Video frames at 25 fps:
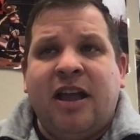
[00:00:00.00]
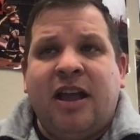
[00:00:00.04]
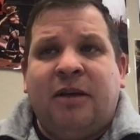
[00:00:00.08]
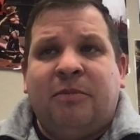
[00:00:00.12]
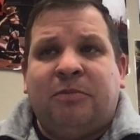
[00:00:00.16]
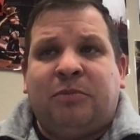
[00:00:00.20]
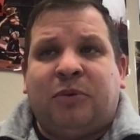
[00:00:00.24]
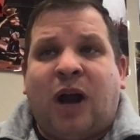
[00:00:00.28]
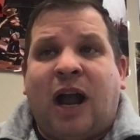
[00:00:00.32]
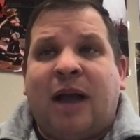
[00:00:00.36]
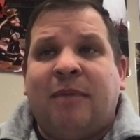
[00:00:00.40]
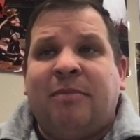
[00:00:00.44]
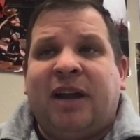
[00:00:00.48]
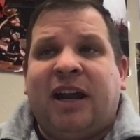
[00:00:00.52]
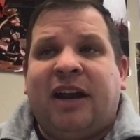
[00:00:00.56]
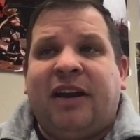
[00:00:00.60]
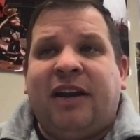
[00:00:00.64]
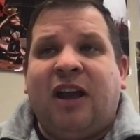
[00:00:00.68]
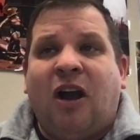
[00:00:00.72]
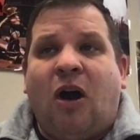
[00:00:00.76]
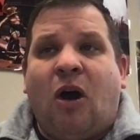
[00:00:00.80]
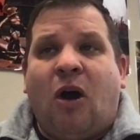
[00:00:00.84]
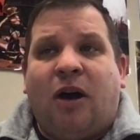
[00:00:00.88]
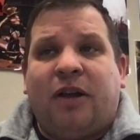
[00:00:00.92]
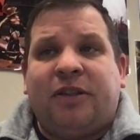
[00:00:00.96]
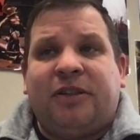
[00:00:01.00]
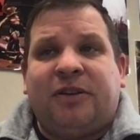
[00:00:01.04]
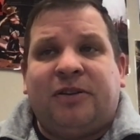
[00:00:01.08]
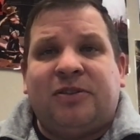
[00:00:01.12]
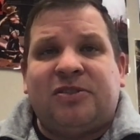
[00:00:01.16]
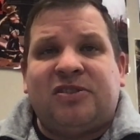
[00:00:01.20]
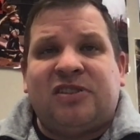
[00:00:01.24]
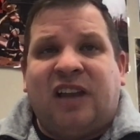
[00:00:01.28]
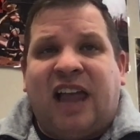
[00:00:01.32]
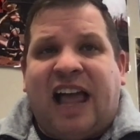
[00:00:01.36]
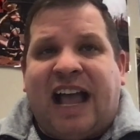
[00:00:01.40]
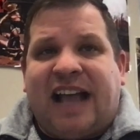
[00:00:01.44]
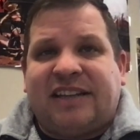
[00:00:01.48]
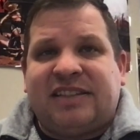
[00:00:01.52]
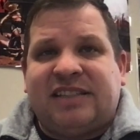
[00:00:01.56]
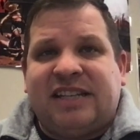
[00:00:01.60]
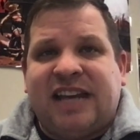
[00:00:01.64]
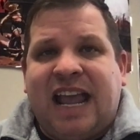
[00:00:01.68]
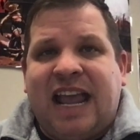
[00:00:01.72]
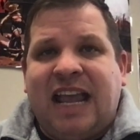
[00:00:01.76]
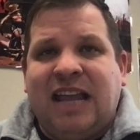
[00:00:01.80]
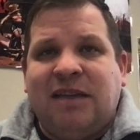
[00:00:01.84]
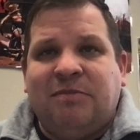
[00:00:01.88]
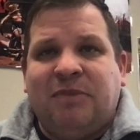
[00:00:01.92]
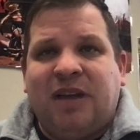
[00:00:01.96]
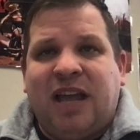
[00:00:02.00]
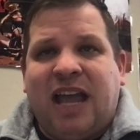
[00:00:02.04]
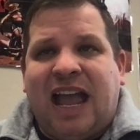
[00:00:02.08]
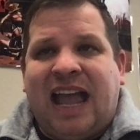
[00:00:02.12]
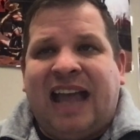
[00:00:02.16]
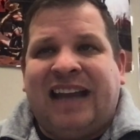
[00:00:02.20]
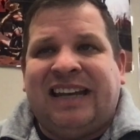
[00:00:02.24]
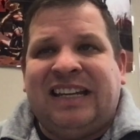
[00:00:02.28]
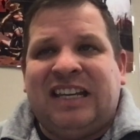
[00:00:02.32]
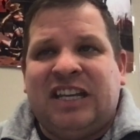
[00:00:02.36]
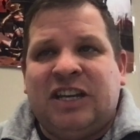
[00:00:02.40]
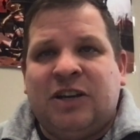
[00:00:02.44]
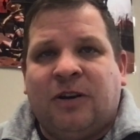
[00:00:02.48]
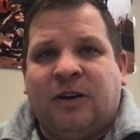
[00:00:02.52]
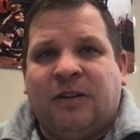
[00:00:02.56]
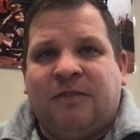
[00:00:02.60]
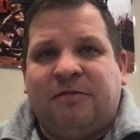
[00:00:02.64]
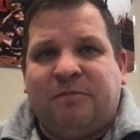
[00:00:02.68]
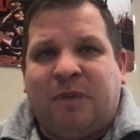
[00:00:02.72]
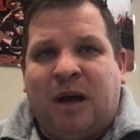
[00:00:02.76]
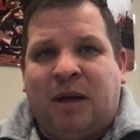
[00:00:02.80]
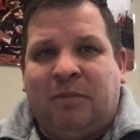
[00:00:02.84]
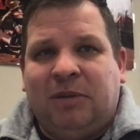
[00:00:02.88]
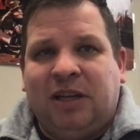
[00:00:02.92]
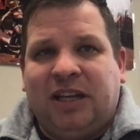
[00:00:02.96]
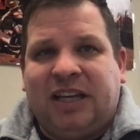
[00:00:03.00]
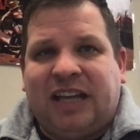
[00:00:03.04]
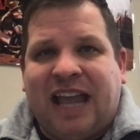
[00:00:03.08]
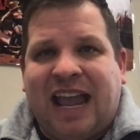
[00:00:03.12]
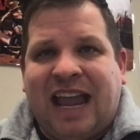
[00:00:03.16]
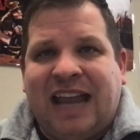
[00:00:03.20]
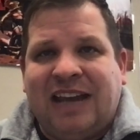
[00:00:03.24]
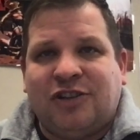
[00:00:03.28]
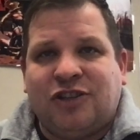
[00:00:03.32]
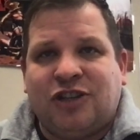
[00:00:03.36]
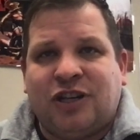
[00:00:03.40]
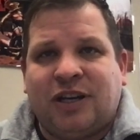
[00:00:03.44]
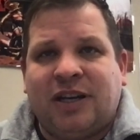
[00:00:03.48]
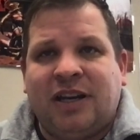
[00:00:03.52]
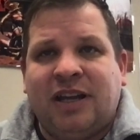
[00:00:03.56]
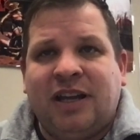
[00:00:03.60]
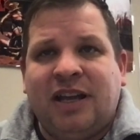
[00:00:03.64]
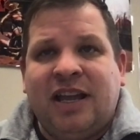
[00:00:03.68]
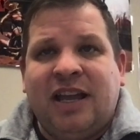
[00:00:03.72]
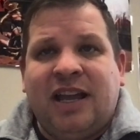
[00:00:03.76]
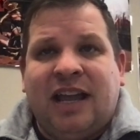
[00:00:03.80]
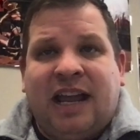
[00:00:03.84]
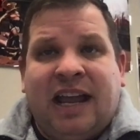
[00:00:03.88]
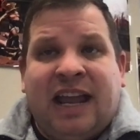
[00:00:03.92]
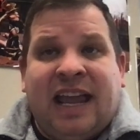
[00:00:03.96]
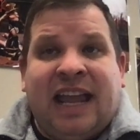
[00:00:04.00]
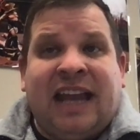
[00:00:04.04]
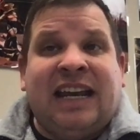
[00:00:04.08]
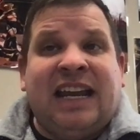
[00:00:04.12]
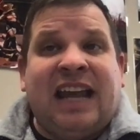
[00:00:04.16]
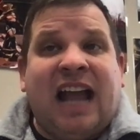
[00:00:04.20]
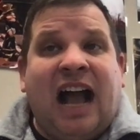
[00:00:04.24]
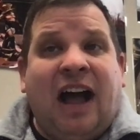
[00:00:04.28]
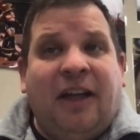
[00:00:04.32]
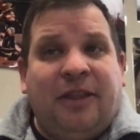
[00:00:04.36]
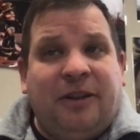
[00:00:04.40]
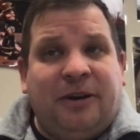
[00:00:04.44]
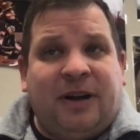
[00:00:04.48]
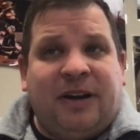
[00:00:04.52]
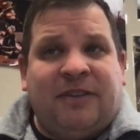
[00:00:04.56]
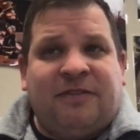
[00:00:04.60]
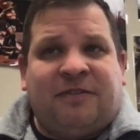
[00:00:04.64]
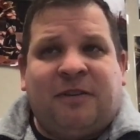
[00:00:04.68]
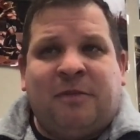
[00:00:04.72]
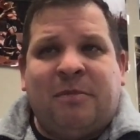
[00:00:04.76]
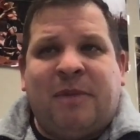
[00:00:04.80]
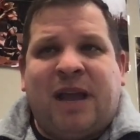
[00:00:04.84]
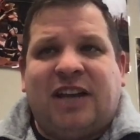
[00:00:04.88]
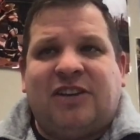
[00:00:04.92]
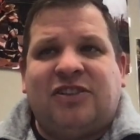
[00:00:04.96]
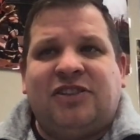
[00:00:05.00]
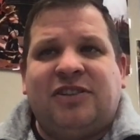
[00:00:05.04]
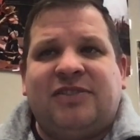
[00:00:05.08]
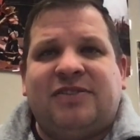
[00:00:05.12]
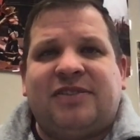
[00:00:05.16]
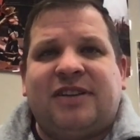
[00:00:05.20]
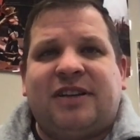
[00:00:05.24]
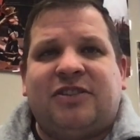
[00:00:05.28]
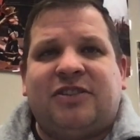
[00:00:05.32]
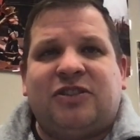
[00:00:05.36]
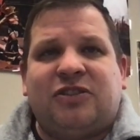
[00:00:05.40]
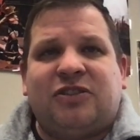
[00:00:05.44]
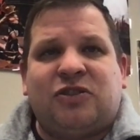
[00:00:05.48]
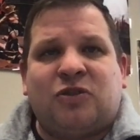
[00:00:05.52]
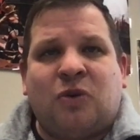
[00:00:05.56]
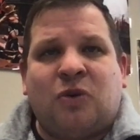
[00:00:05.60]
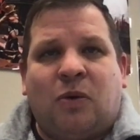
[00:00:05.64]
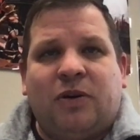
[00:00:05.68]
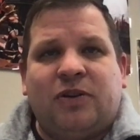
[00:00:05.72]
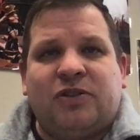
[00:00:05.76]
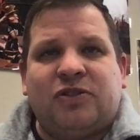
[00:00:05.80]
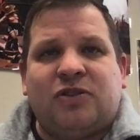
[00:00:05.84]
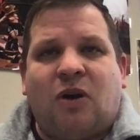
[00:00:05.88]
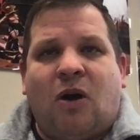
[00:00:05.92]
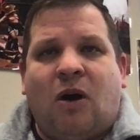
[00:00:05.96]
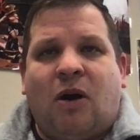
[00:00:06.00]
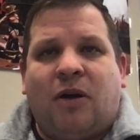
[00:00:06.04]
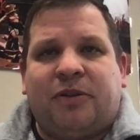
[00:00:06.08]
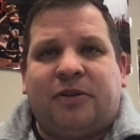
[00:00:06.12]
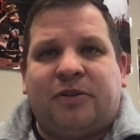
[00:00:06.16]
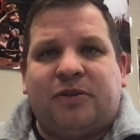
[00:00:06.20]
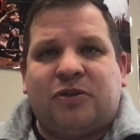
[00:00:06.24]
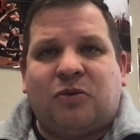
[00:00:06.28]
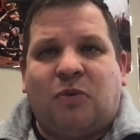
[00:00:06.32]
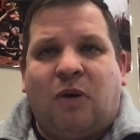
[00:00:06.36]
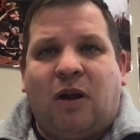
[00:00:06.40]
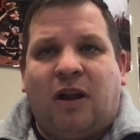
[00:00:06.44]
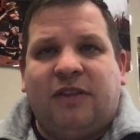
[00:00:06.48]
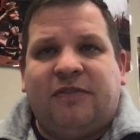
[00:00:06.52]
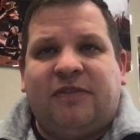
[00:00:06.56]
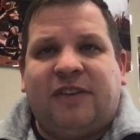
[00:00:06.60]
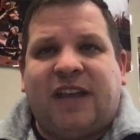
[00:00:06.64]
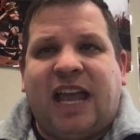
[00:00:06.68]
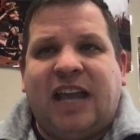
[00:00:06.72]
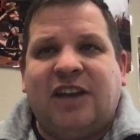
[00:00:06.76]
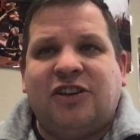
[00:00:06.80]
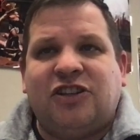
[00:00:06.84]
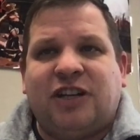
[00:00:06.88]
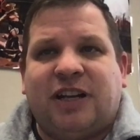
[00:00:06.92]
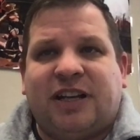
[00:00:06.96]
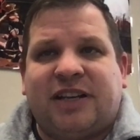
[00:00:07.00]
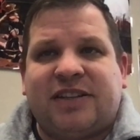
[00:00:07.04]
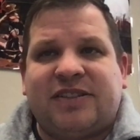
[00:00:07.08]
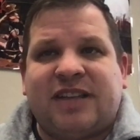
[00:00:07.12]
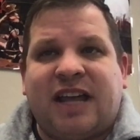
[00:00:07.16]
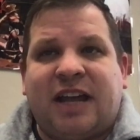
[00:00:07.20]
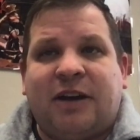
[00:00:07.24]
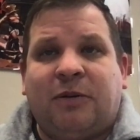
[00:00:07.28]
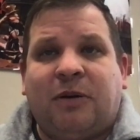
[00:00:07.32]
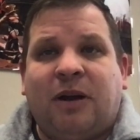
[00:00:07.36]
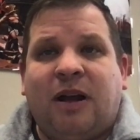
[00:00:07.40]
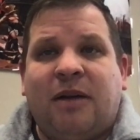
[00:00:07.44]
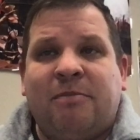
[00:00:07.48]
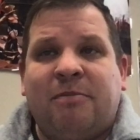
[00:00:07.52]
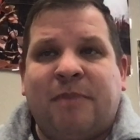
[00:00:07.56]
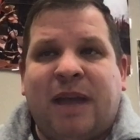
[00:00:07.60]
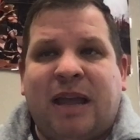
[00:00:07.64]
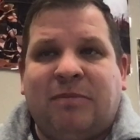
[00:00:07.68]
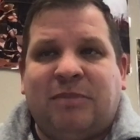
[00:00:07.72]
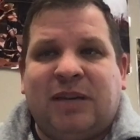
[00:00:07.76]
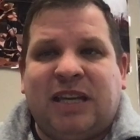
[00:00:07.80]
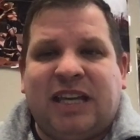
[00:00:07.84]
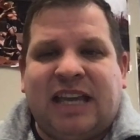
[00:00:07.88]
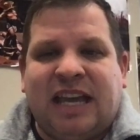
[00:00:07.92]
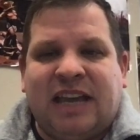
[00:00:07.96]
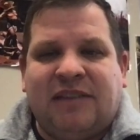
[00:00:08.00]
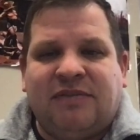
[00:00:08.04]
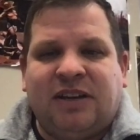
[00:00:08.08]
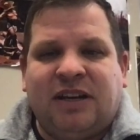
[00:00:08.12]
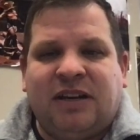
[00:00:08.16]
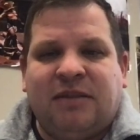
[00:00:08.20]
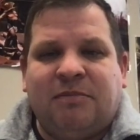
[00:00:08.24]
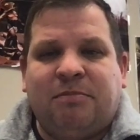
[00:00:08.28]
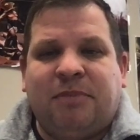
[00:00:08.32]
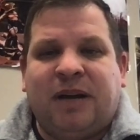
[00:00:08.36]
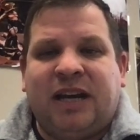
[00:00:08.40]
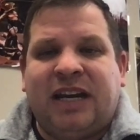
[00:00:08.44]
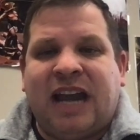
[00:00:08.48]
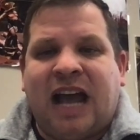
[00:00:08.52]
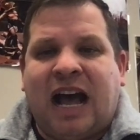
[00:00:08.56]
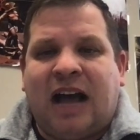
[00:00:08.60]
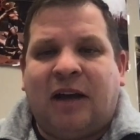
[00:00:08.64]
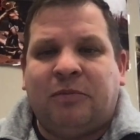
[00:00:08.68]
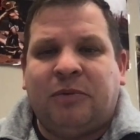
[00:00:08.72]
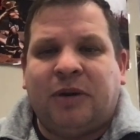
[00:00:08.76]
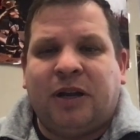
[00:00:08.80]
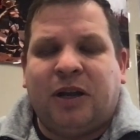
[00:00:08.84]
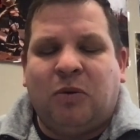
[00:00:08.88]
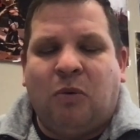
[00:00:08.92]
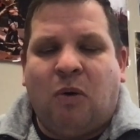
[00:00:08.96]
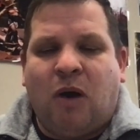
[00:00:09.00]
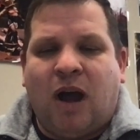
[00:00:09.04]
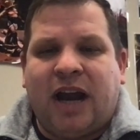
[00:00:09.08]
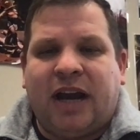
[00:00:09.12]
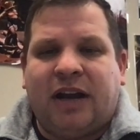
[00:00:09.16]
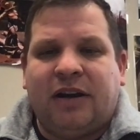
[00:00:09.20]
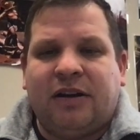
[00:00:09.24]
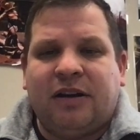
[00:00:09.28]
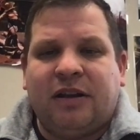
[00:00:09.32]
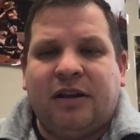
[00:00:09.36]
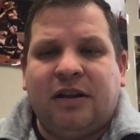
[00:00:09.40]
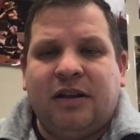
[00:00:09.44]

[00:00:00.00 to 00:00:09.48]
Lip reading: primary author's last name and year of publication. Any other information, such as source, author's qualification, etc., may be given but not required.